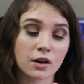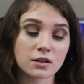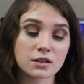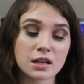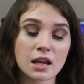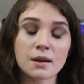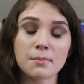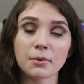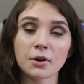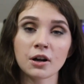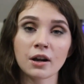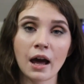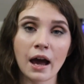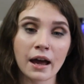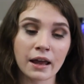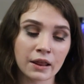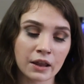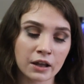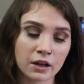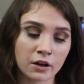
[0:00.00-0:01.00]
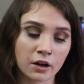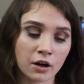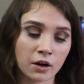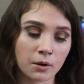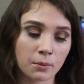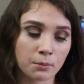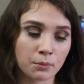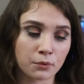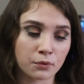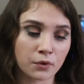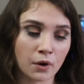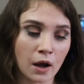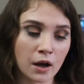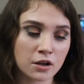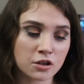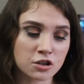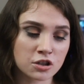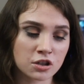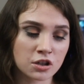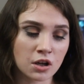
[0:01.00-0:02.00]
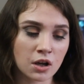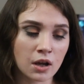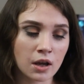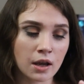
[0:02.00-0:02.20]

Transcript: Tapered Highlighter brush,